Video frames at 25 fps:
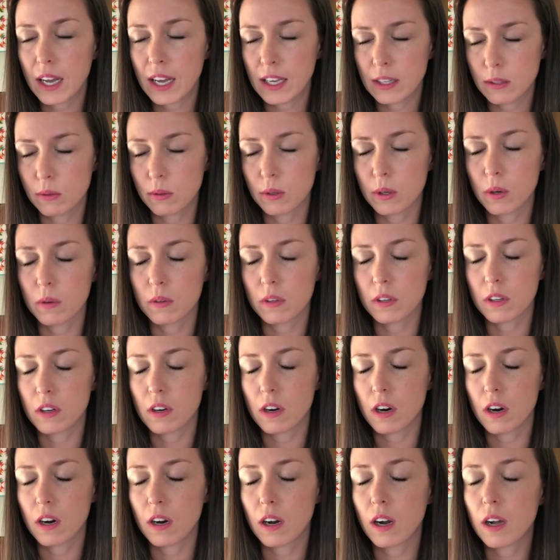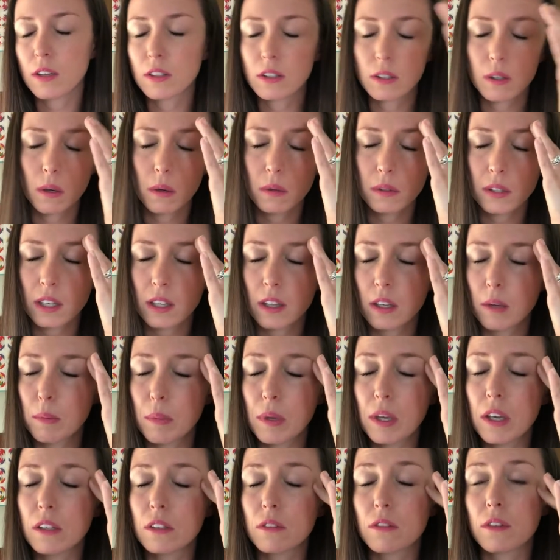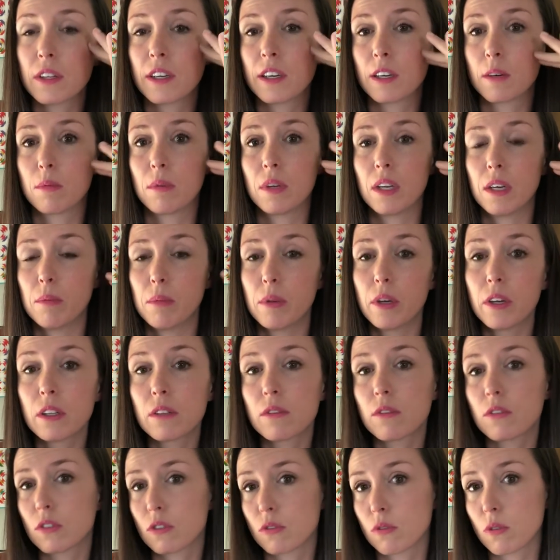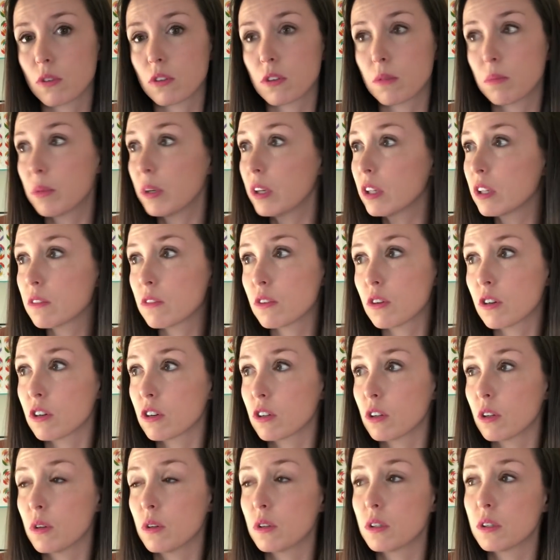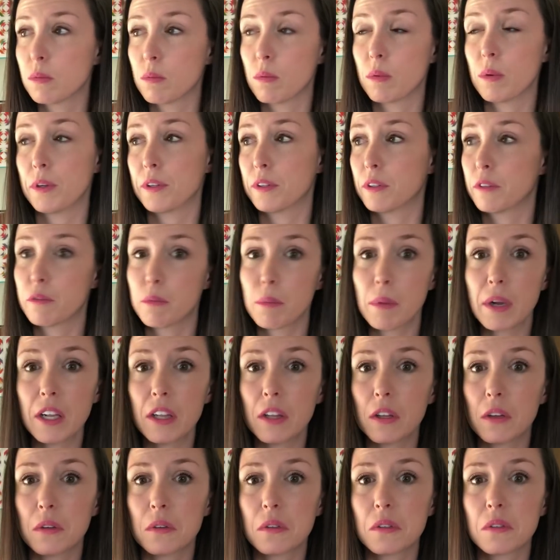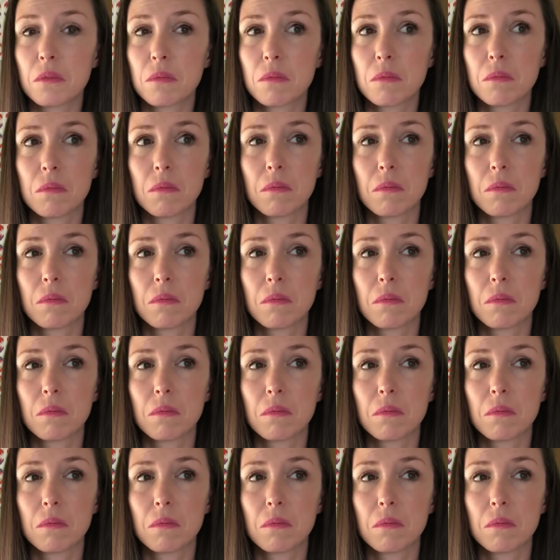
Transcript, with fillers: as we were going to the car. So I was like, peel over the airplane, peel over the stroller, peel over her clothes, peel over my clothes.